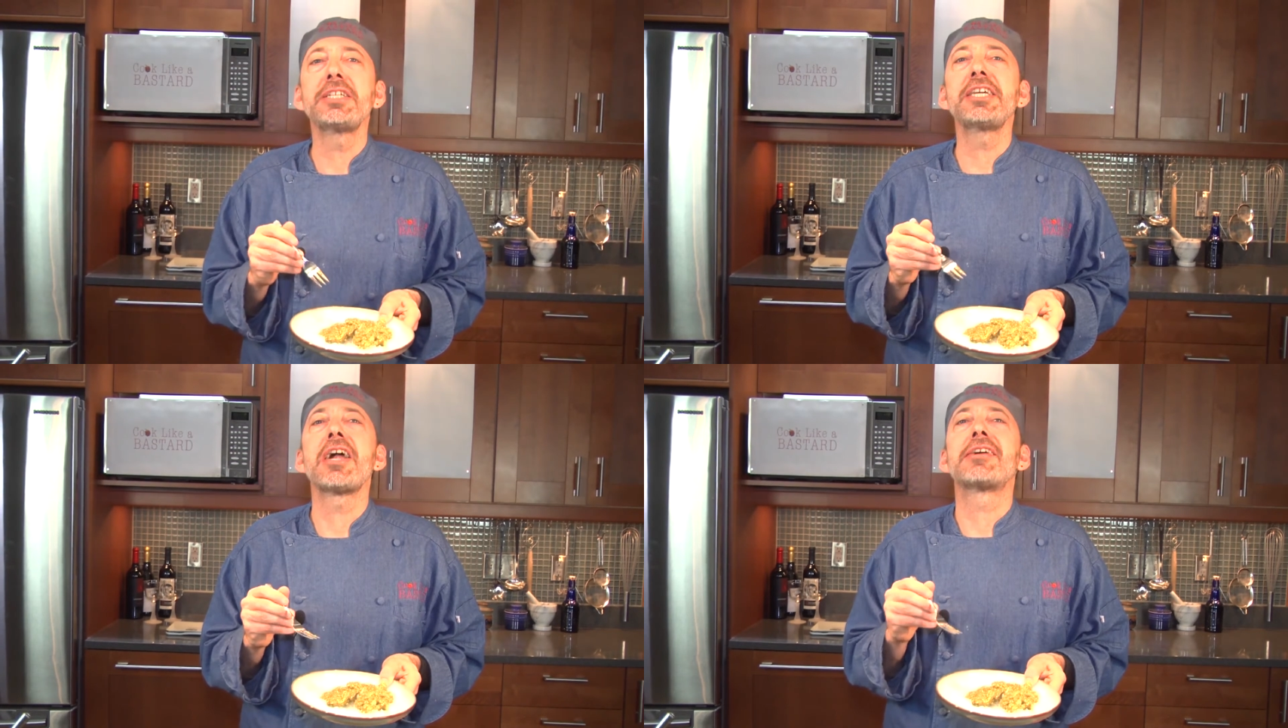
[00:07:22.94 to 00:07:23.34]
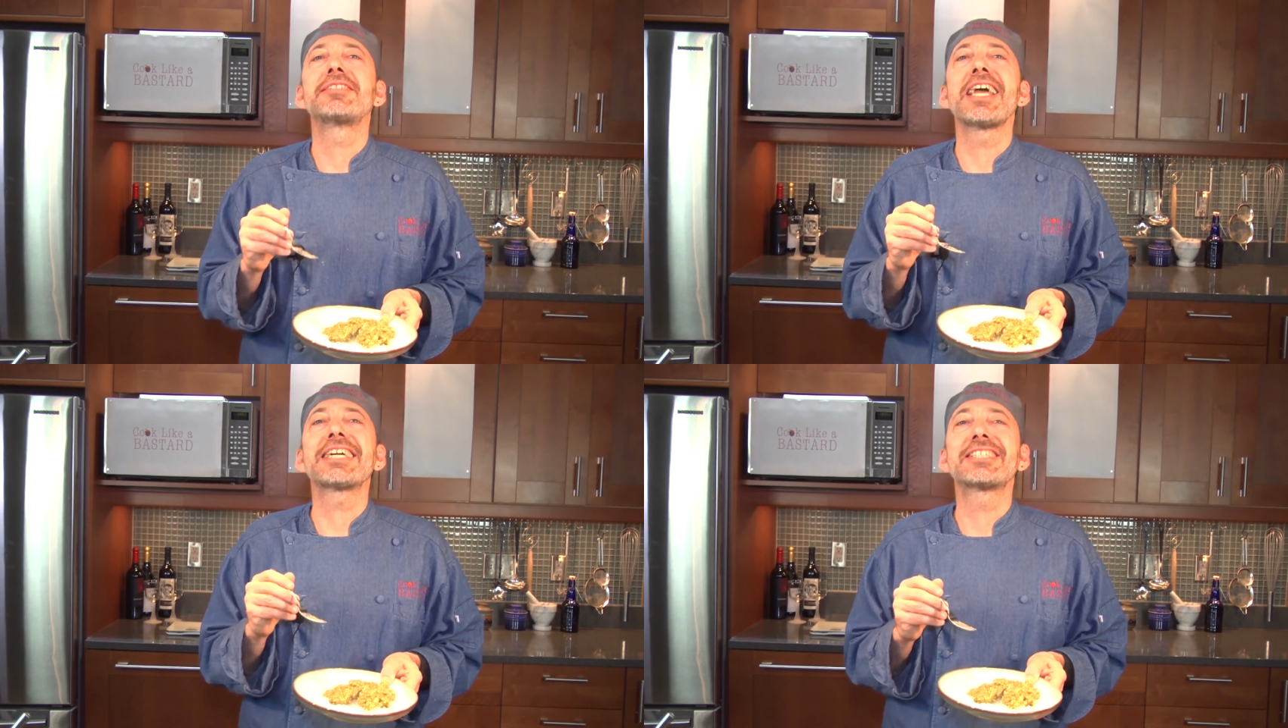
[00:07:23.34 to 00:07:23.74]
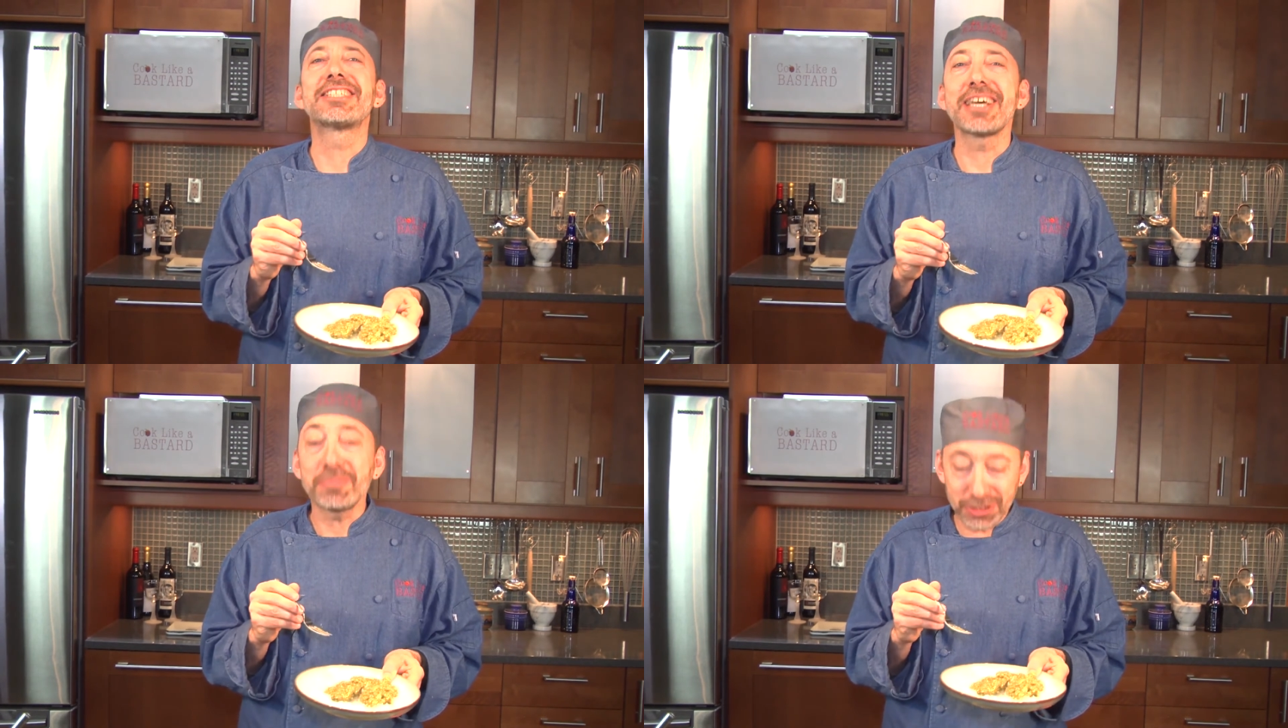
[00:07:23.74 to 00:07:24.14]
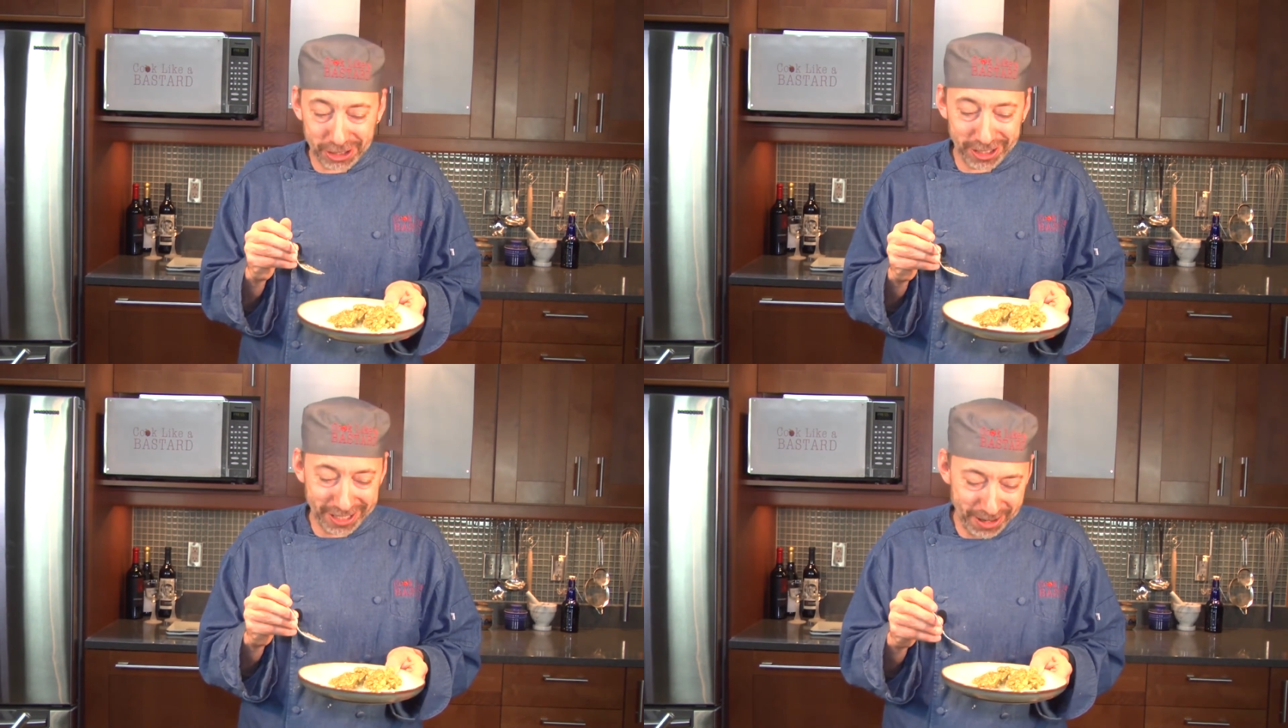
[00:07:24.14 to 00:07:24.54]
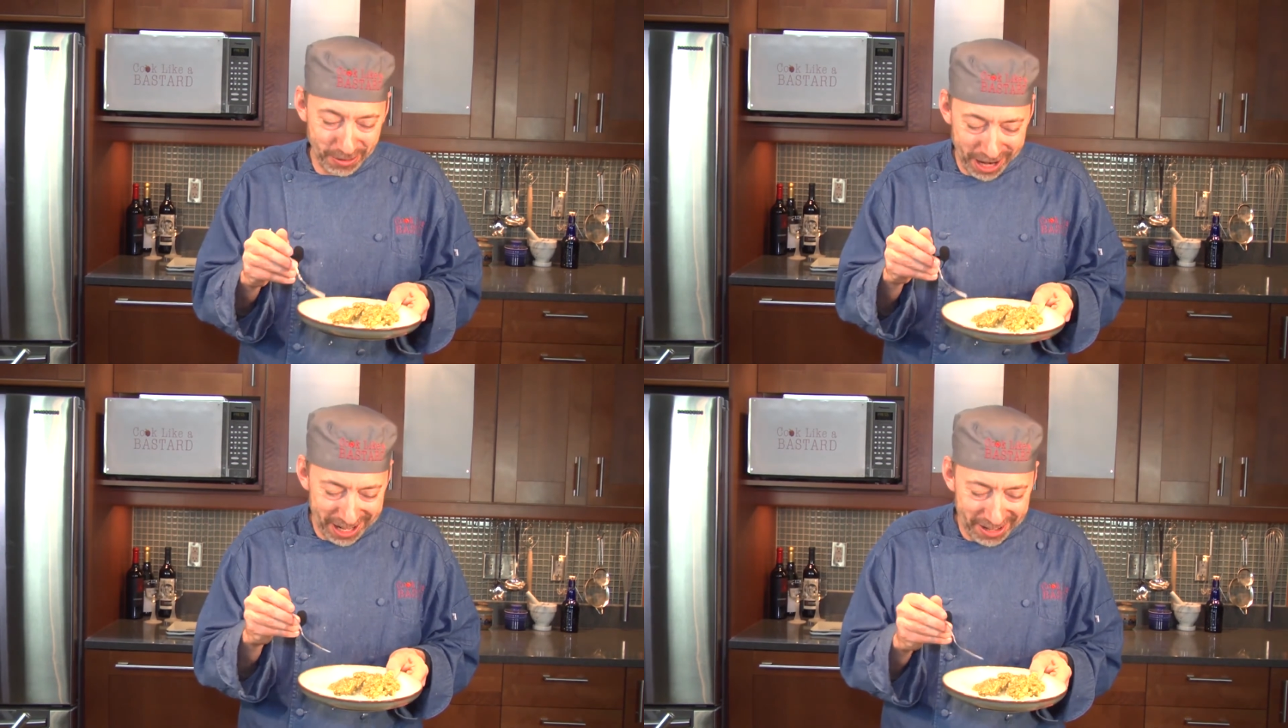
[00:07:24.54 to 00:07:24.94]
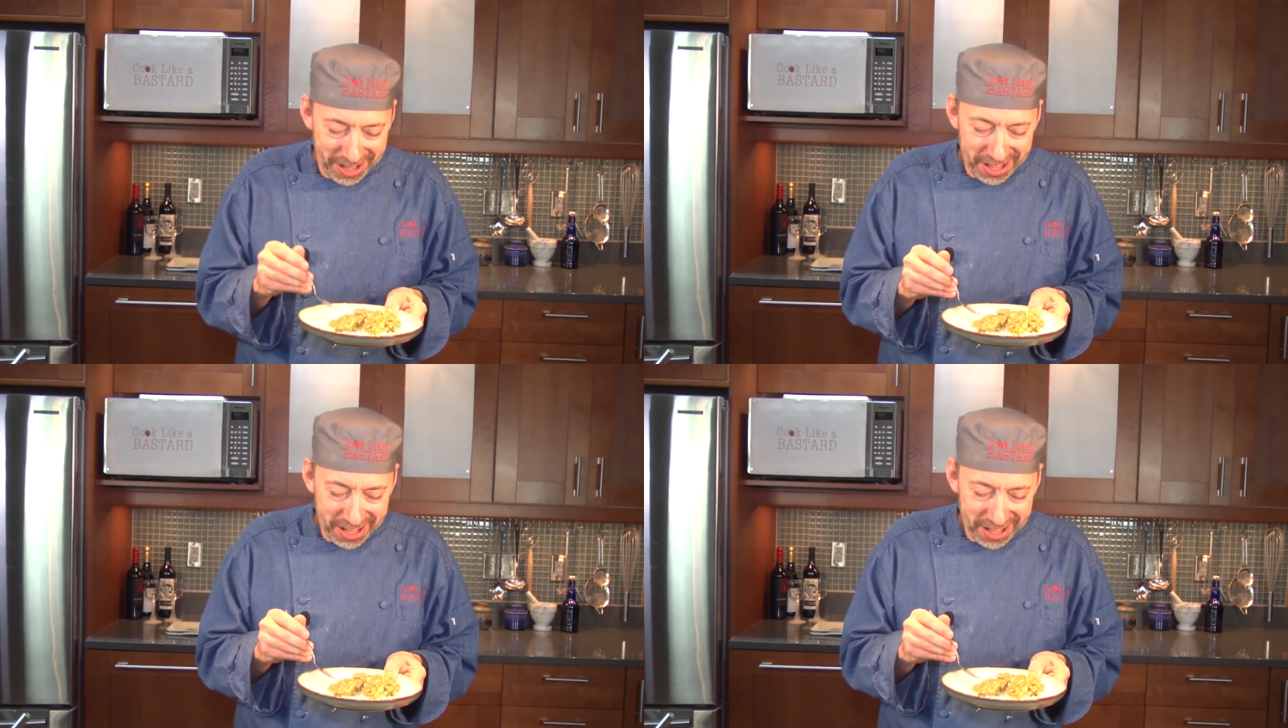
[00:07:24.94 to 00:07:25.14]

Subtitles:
We did exceptionally well.